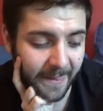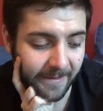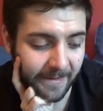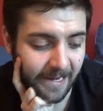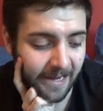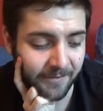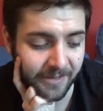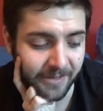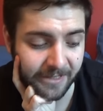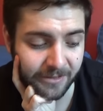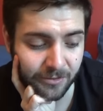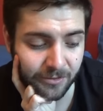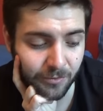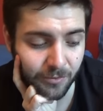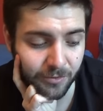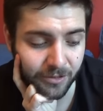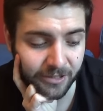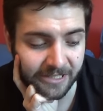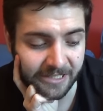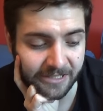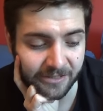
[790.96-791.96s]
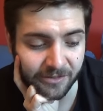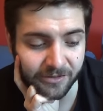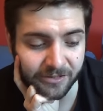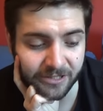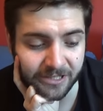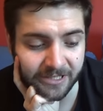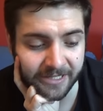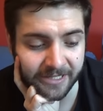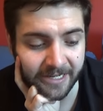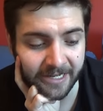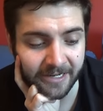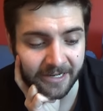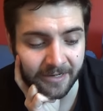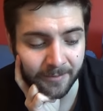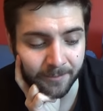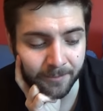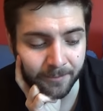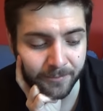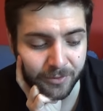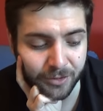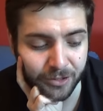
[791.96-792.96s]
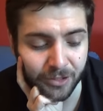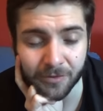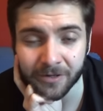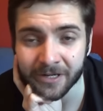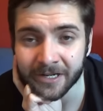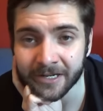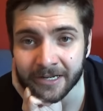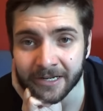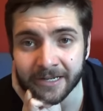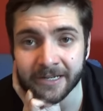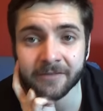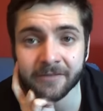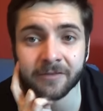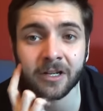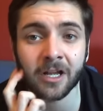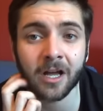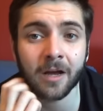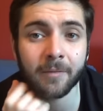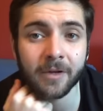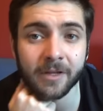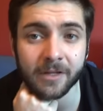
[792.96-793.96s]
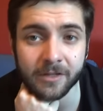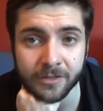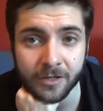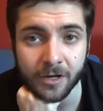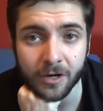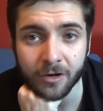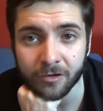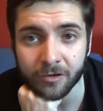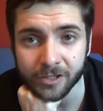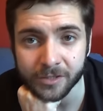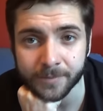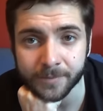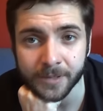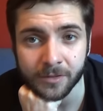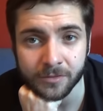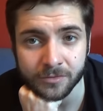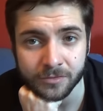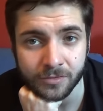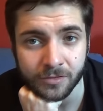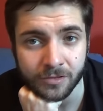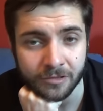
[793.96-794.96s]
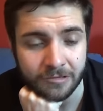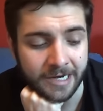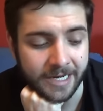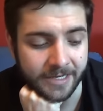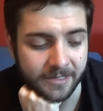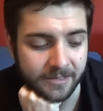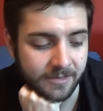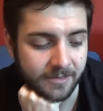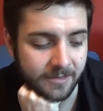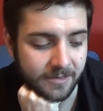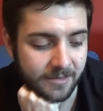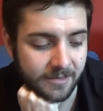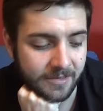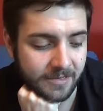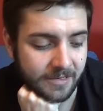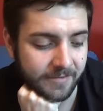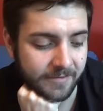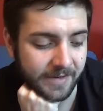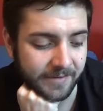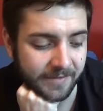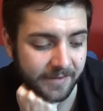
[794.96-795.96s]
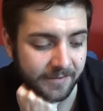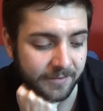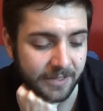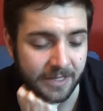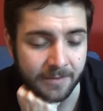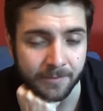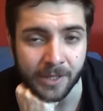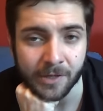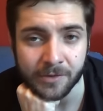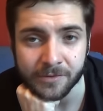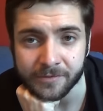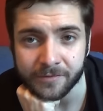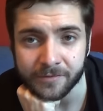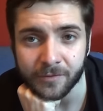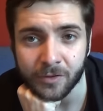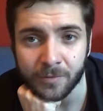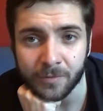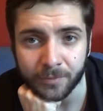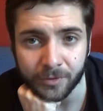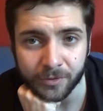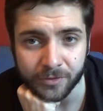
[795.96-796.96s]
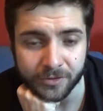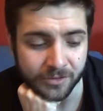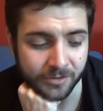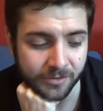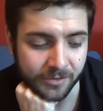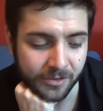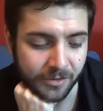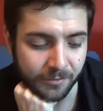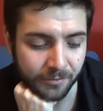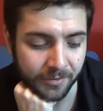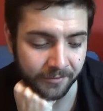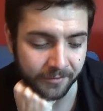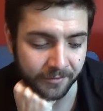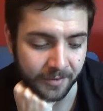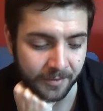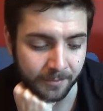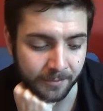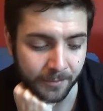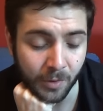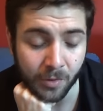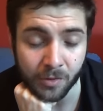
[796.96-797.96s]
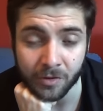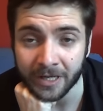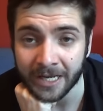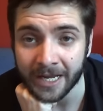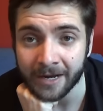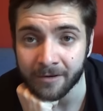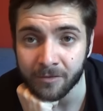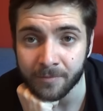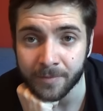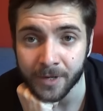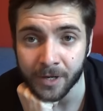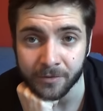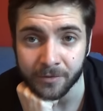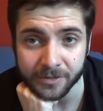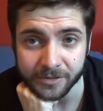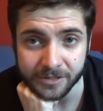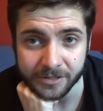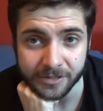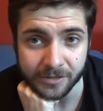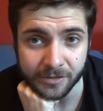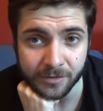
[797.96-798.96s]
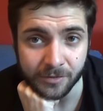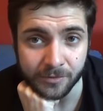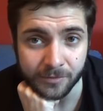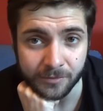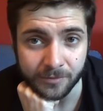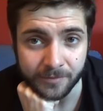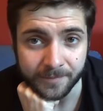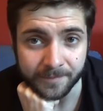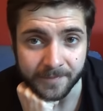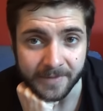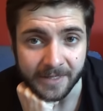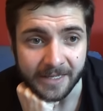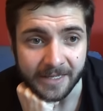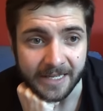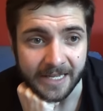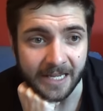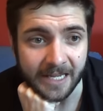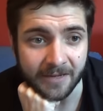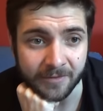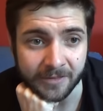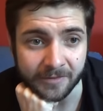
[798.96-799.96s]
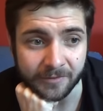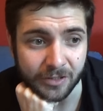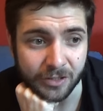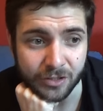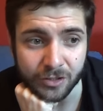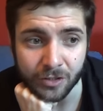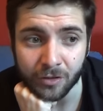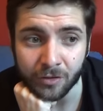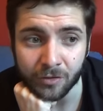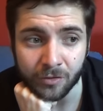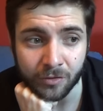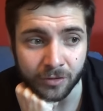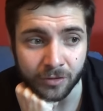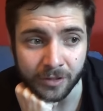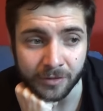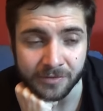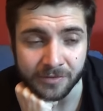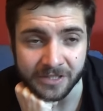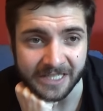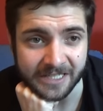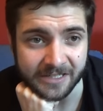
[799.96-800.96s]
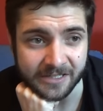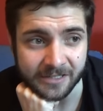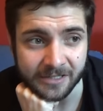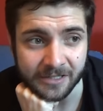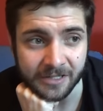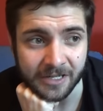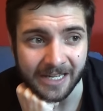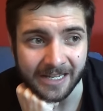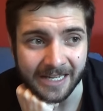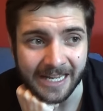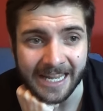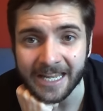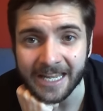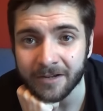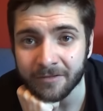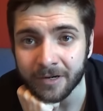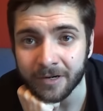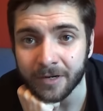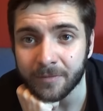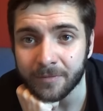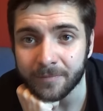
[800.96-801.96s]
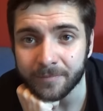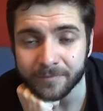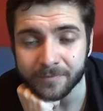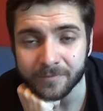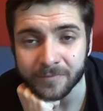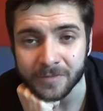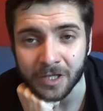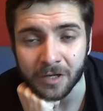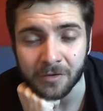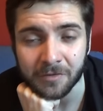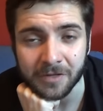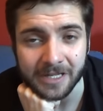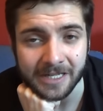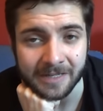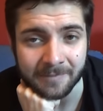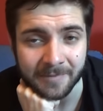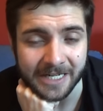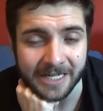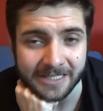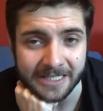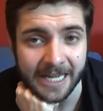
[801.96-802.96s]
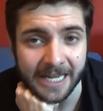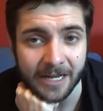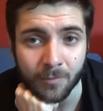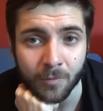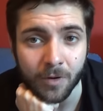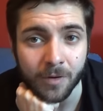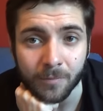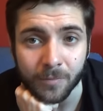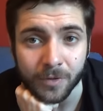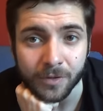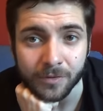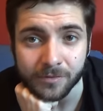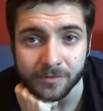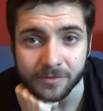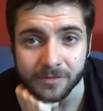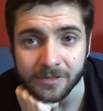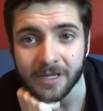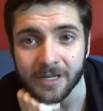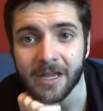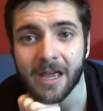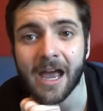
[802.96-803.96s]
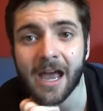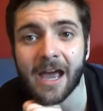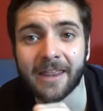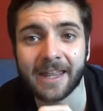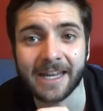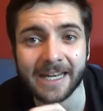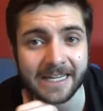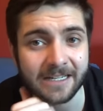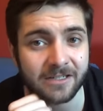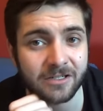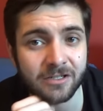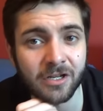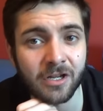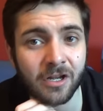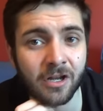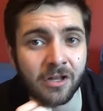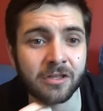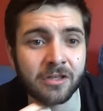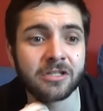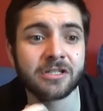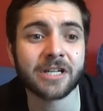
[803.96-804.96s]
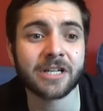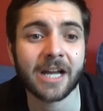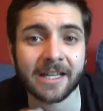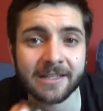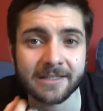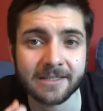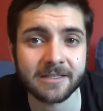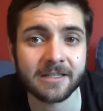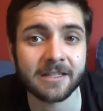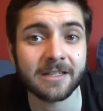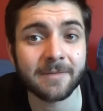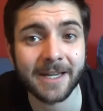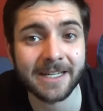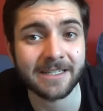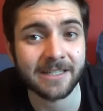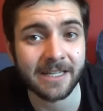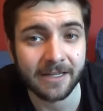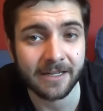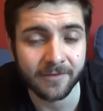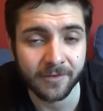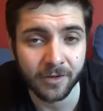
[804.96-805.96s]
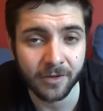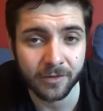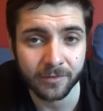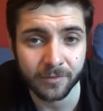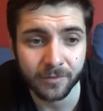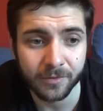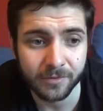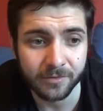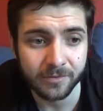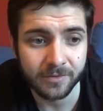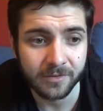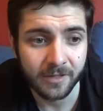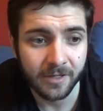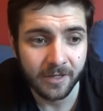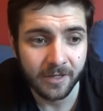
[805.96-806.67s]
I think it's cool because it's good to see a shooting in an evil army that's not crossbows or Harad. I think 15 bows at 4+ with the Morgul arrow bonus is cool. Even if you shot all those into a hero, knowing that they may take 1 wound, and then each turn there's chances they may take further wounds.